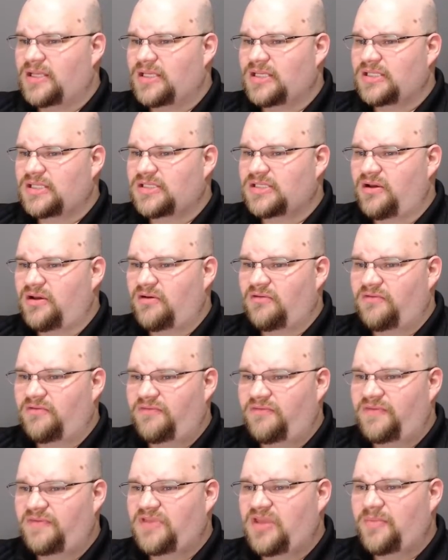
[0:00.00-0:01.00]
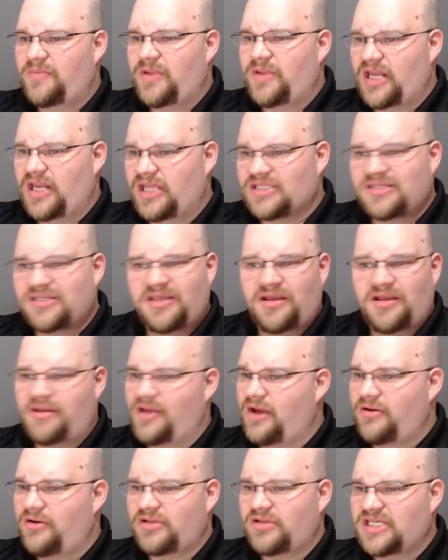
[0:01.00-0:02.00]
So 50 abilities,
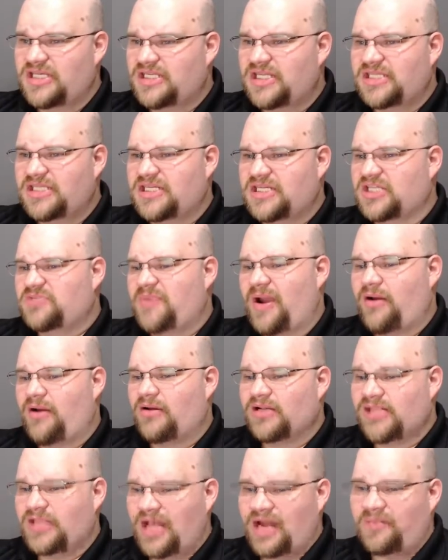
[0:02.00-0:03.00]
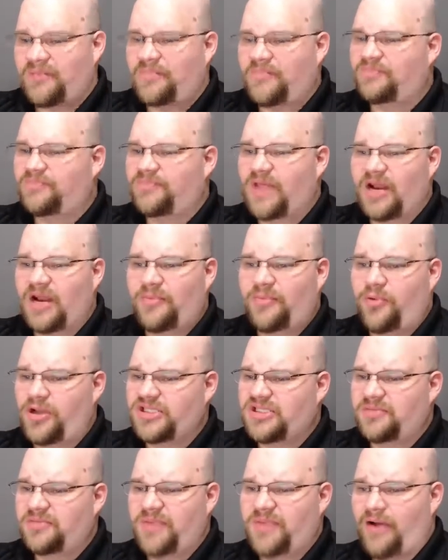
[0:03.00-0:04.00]
166 powers, a lot of
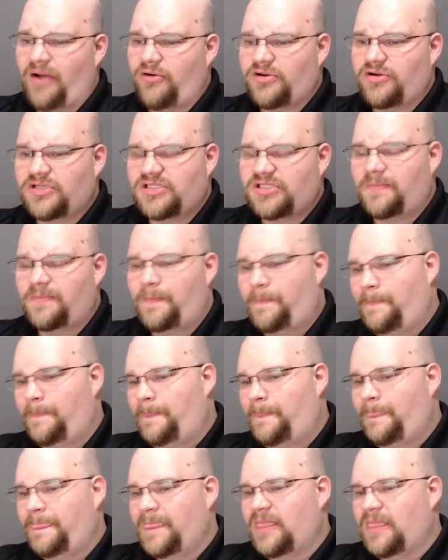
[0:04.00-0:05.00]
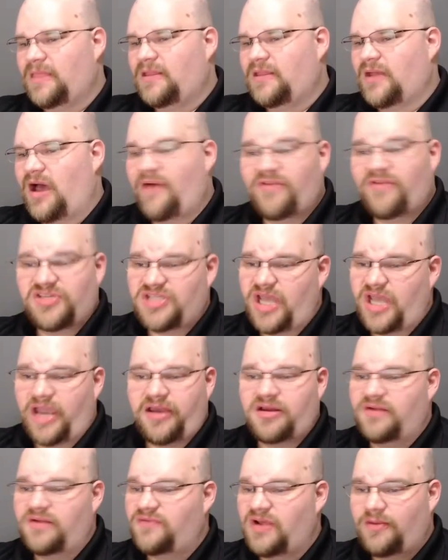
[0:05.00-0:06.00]
points in powers. Obviously, I
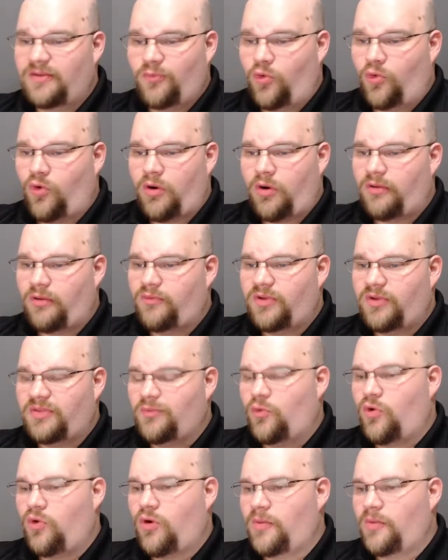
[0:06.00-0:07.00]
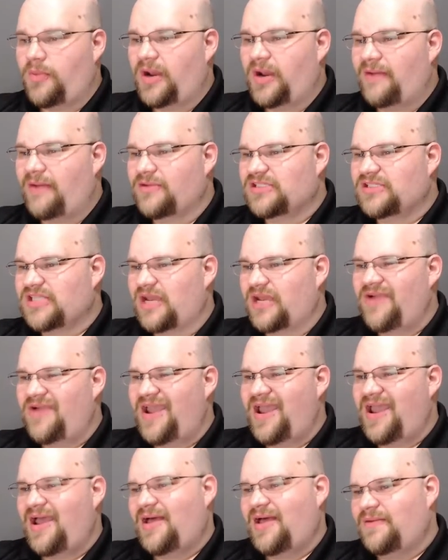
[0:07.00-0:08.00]
could have done more with more, but I was like,
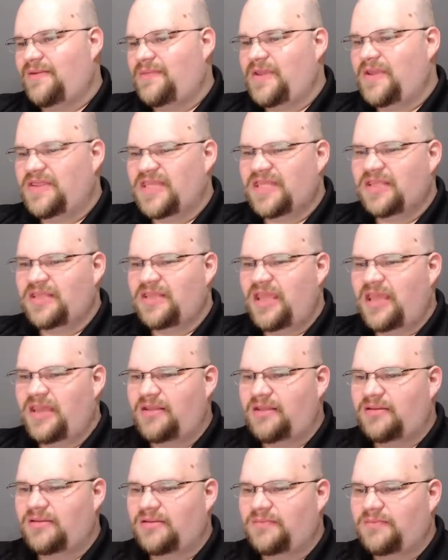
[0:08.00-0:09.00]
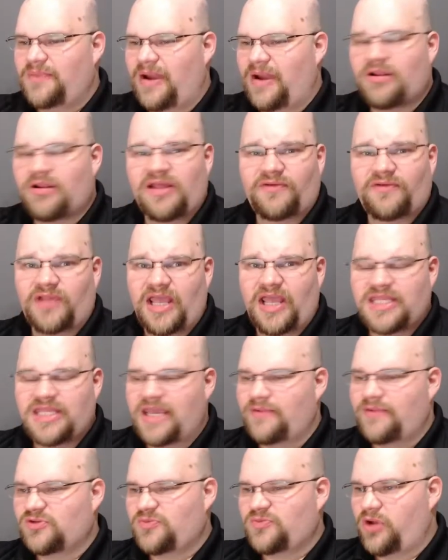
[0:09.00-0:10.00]
well, the power level
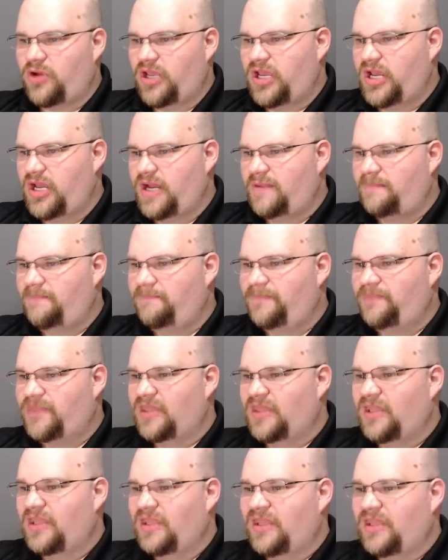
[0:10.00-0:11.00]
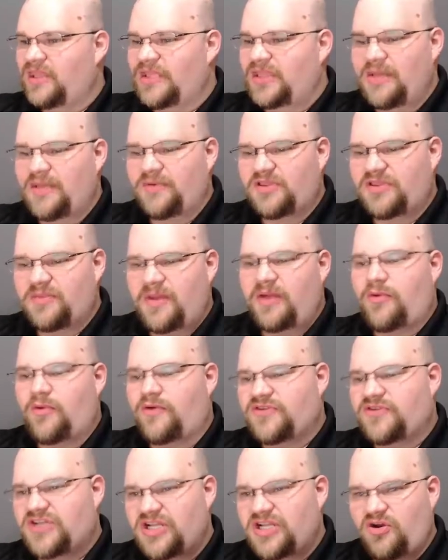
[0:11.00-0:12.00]
18 was pretty good. And then with the
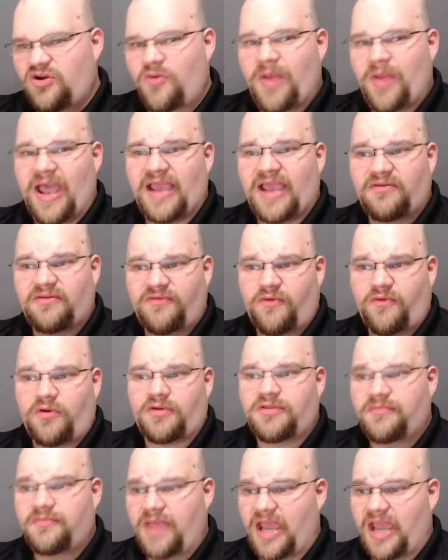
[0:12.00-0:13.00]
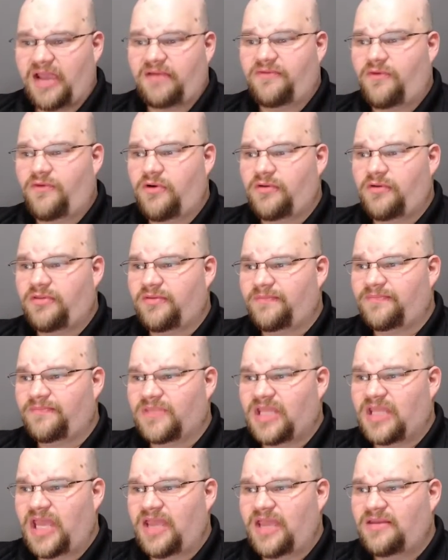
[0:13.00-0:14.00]
Metamorph, she can go back and forth and back and forth.
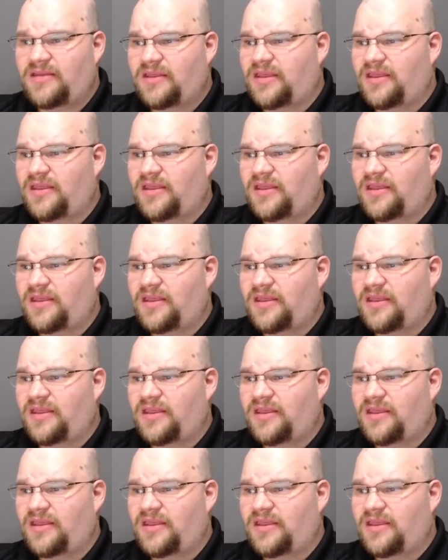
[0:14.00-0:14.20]
Okay?